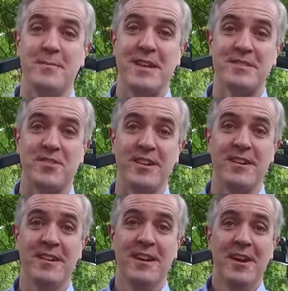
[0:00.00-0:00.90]

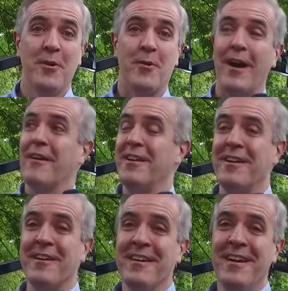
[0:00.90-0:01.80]
administrator. We're out
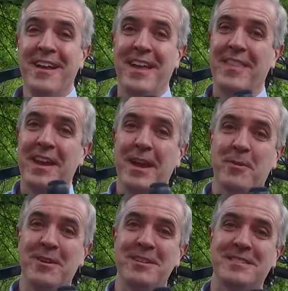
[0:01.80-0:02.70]
here in the
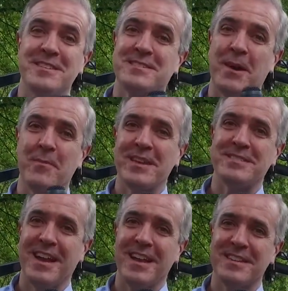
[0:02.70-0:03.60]
neighborhoods because something
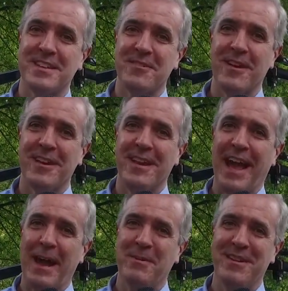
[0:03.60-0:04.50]
exciting is getting ready to
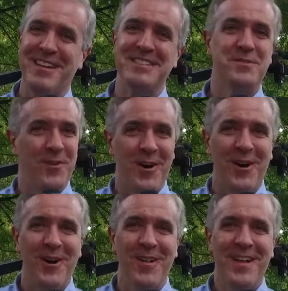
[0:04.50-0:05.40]
happen. It's
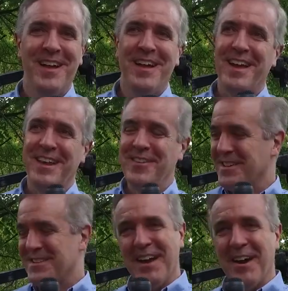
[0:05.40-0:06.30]
fall, and you
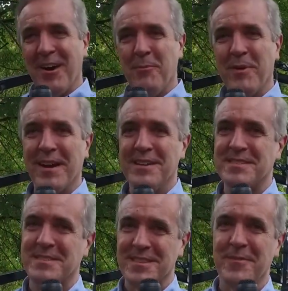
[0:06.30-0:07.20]
can tell because
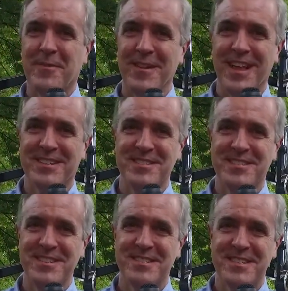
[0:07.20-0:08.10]
it's leaf collection
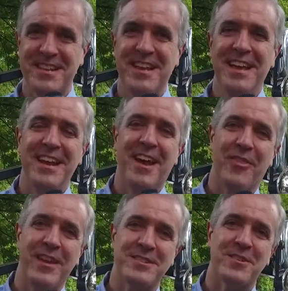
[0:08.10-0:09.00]
season. Now,
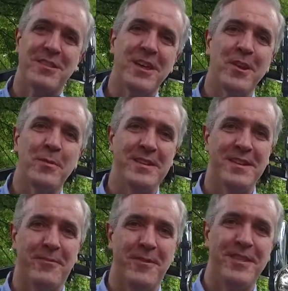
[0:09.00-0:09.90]
things are a little bit
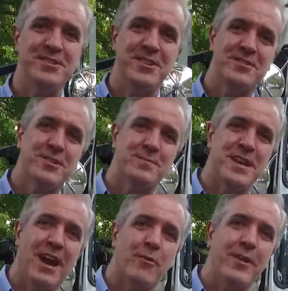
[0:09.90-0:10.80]
different this year in terms
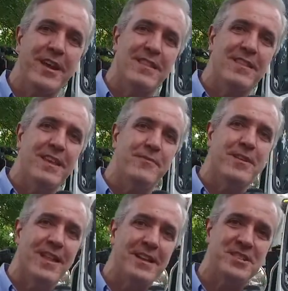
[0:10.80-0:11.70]
of how we're handling leaf
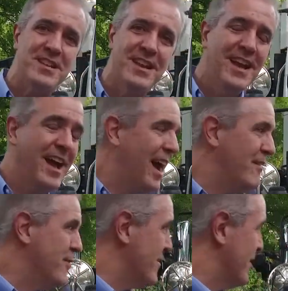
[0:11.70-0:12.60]
collection. I
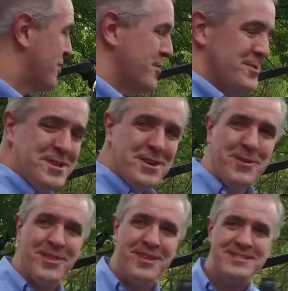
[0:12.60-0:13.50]
have one of our crews here
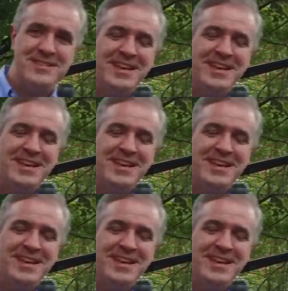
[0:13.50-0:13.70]
with us,